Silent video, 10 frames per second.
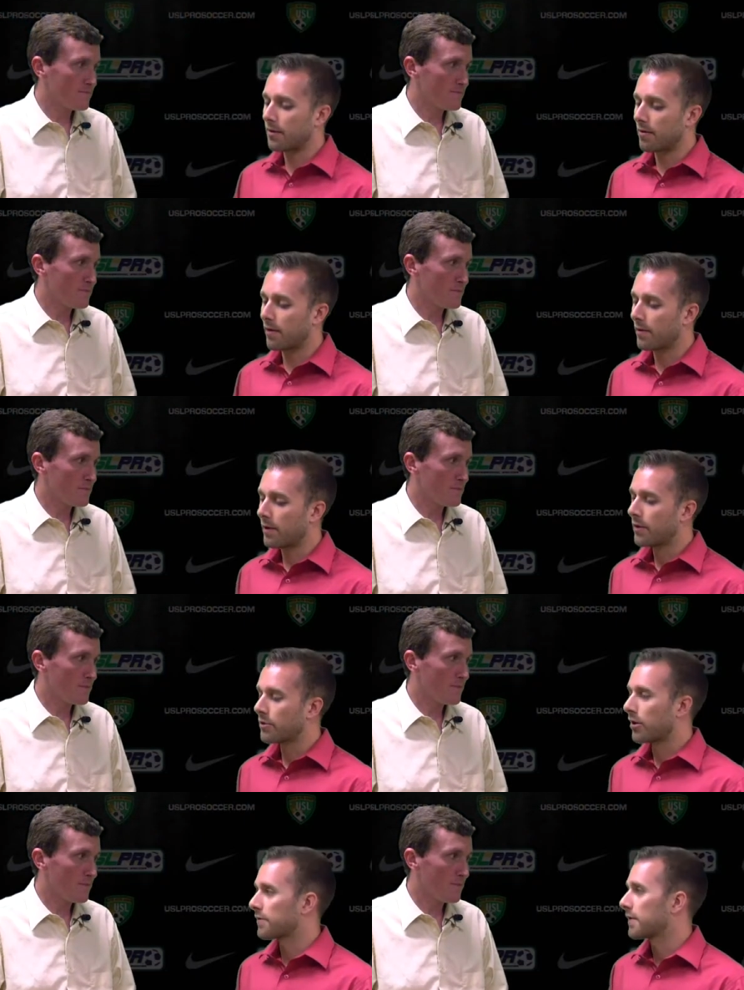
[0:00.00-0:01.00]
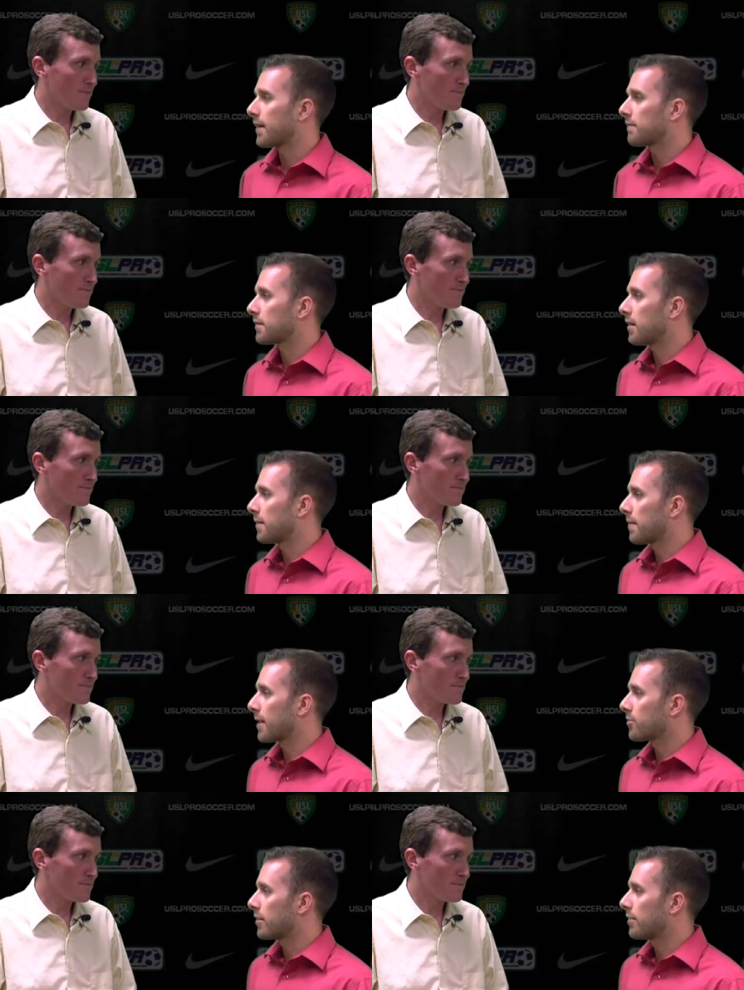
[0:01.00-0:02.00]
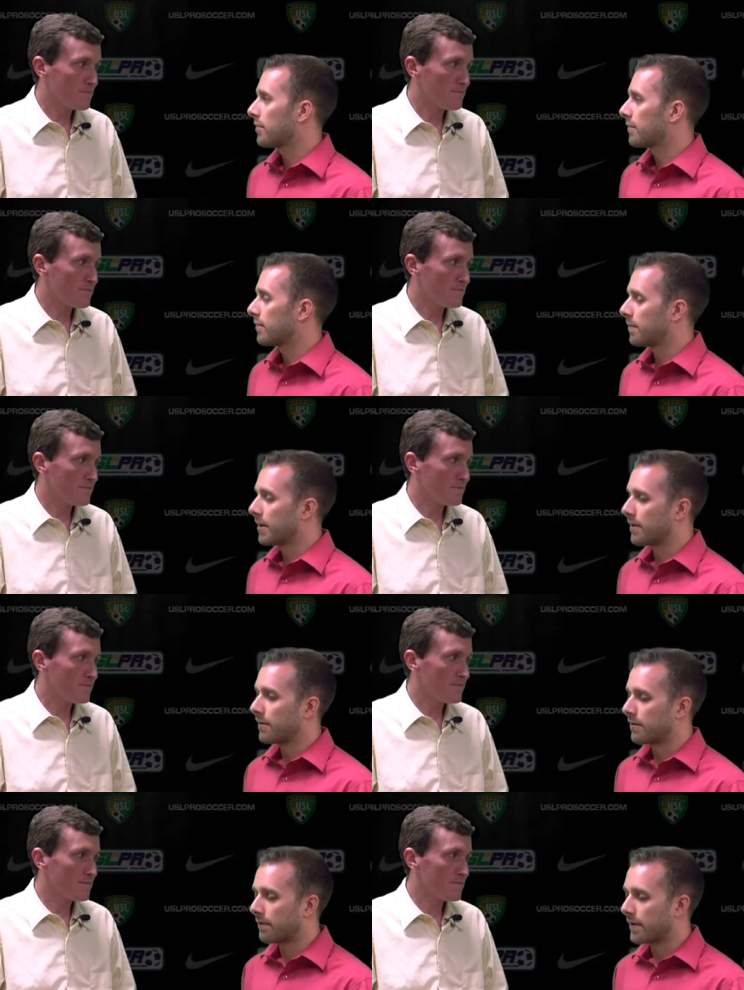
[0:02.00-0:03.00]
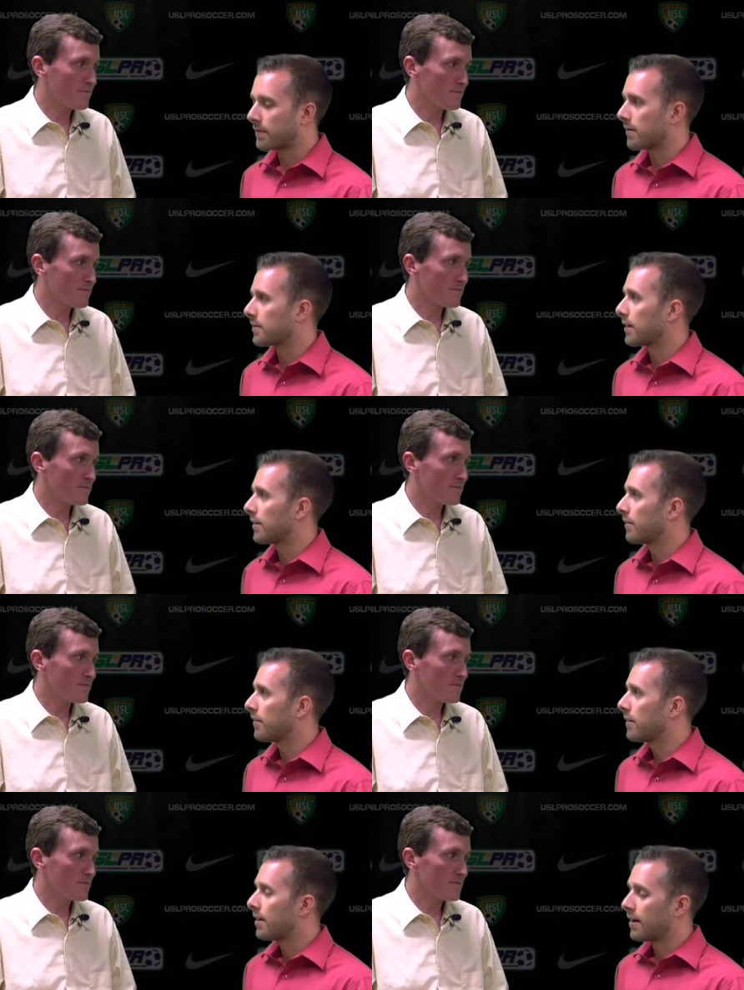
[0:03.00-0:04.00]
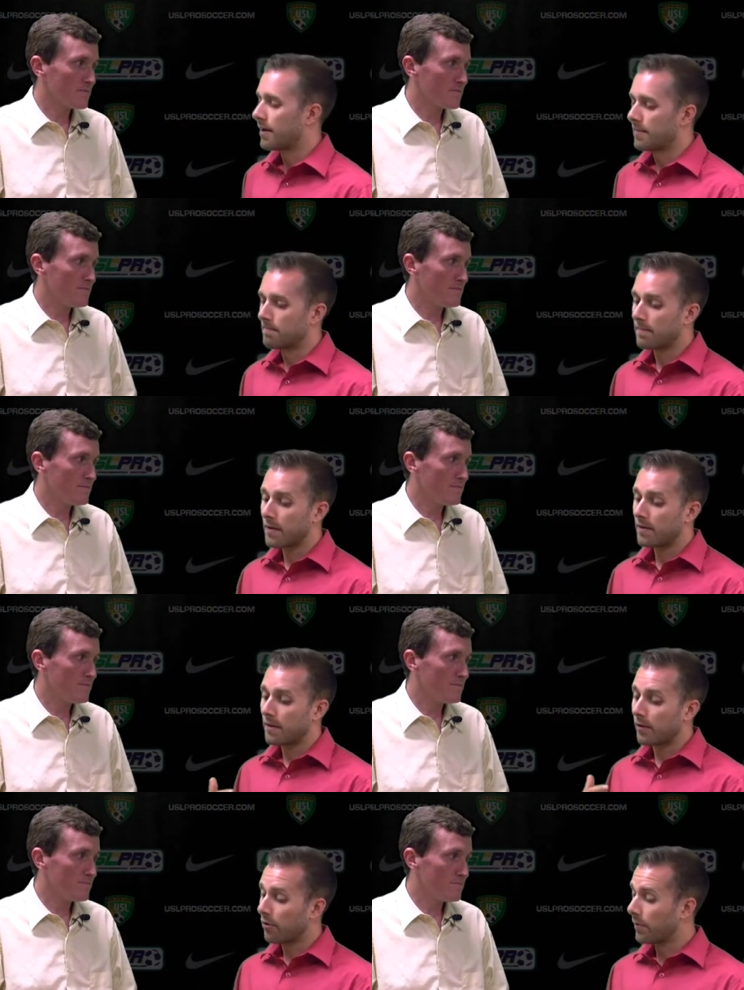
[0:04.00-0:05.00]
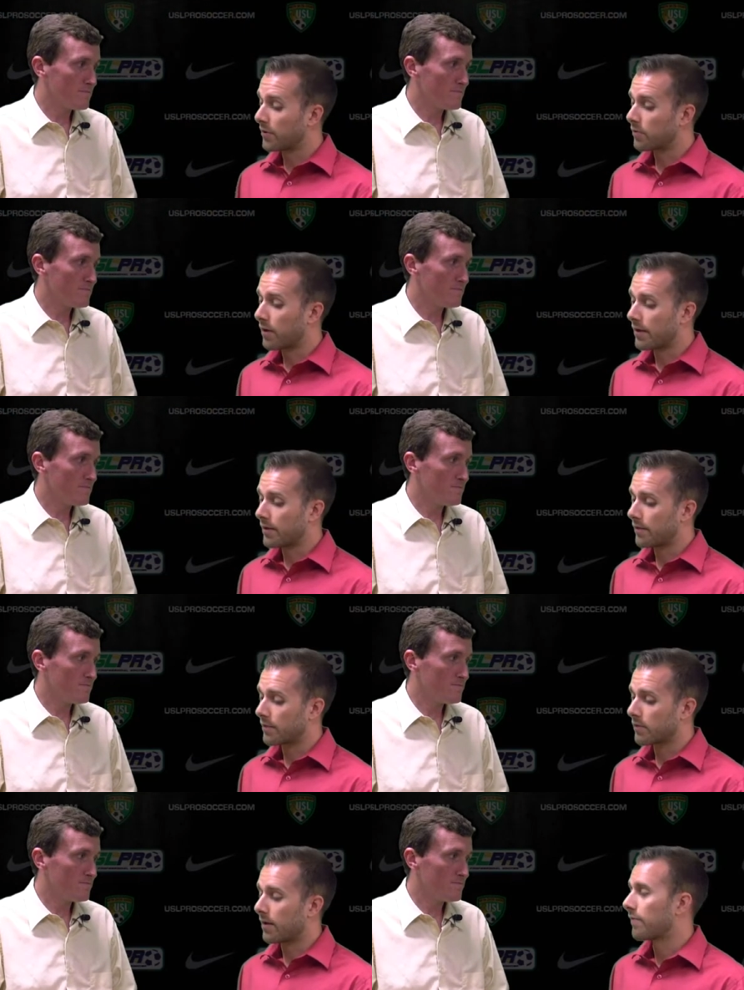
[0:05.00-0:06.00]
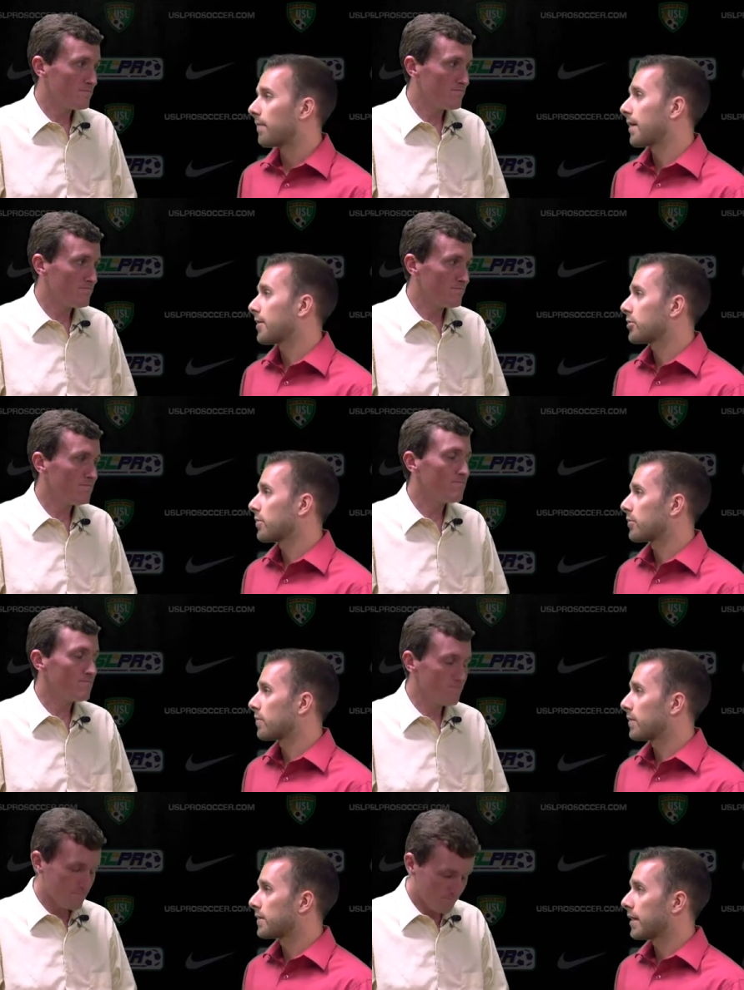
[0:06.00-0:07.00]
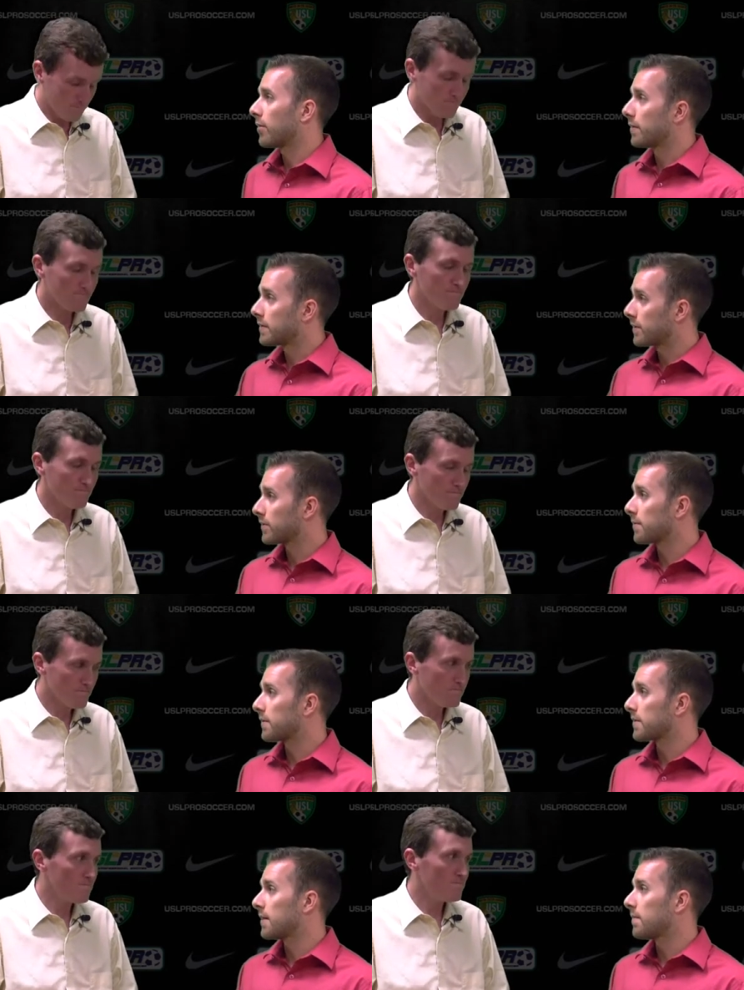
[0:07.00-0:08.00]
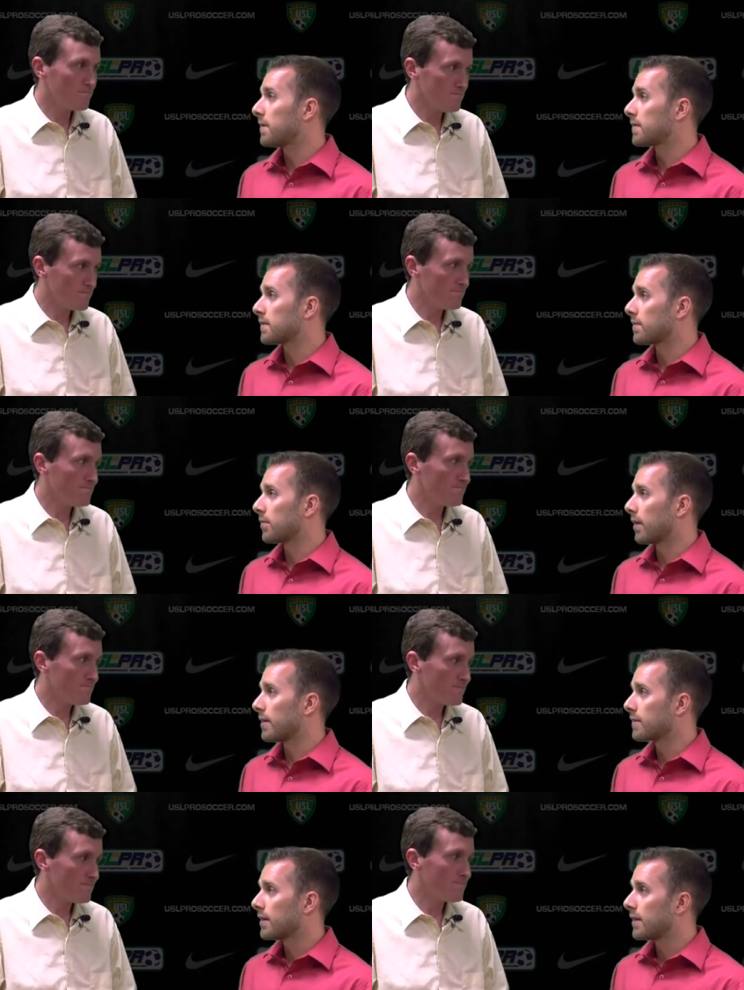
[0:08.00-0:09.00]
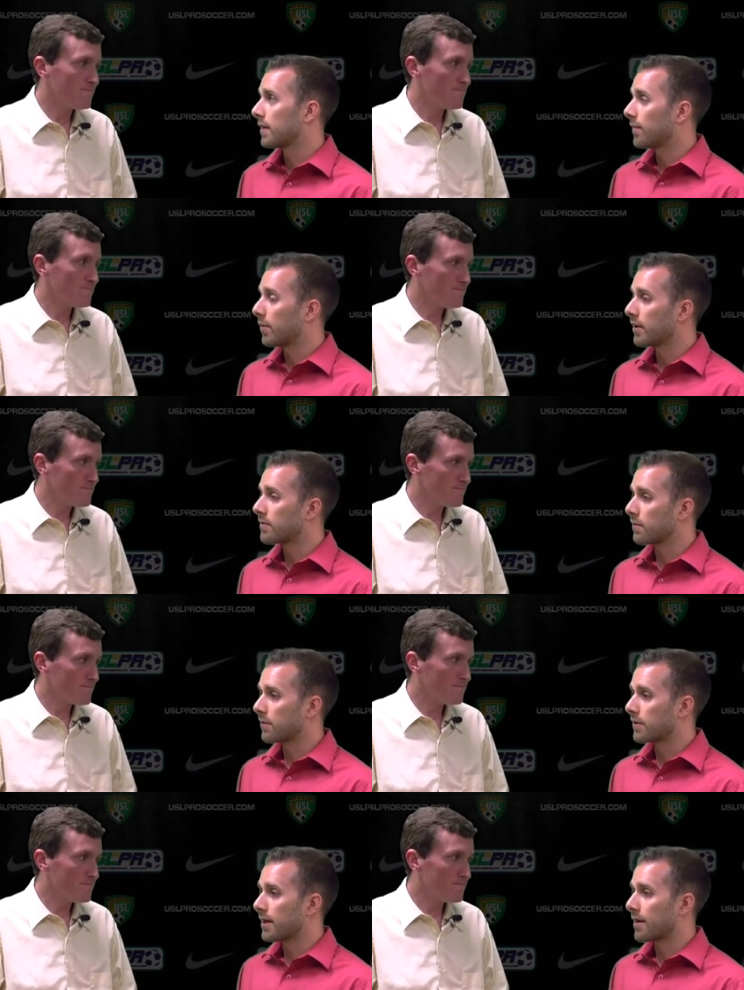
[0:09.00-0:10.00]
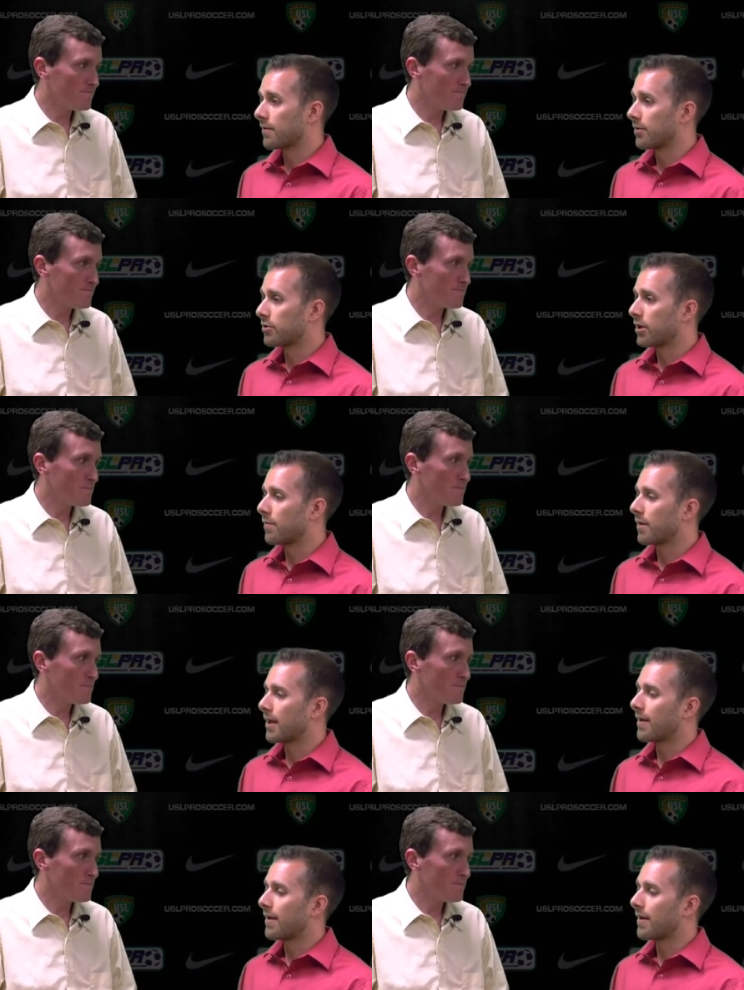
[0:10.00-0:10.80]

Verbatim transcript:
Speaker 1: you have Charleston obviously coming back trying to begin their defense of the title. Um, a little bit squad, different squad from last year, which won the title, but still some of the same pieces in place. They've played some good soccer this year, but I